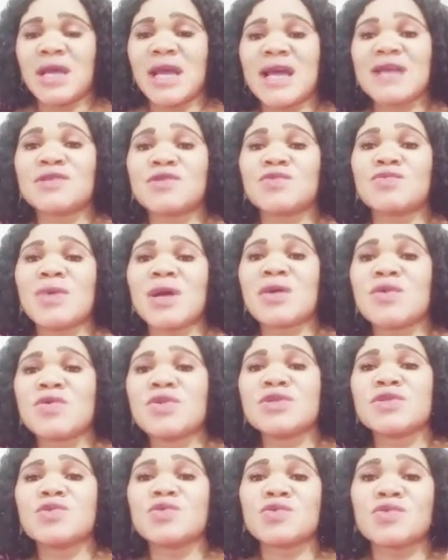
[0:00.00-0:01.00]
As you are
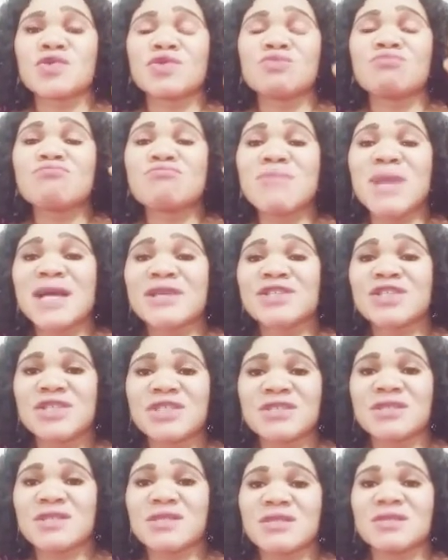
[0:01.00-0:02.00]
going to
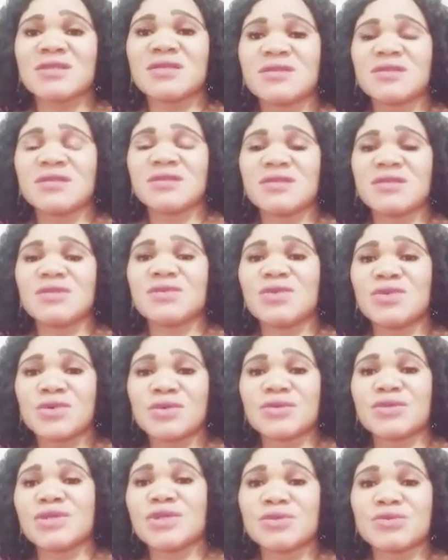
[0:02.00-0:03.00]
smash it
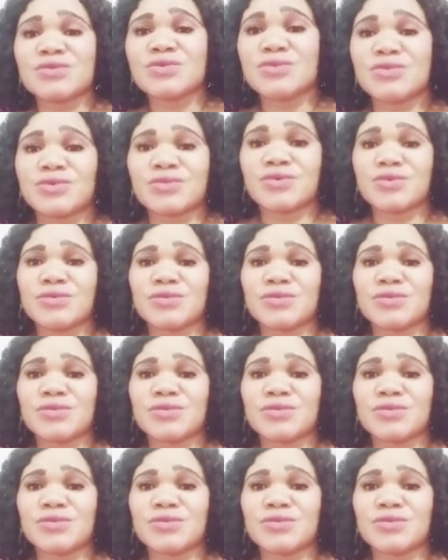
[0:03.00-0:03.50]
on the road,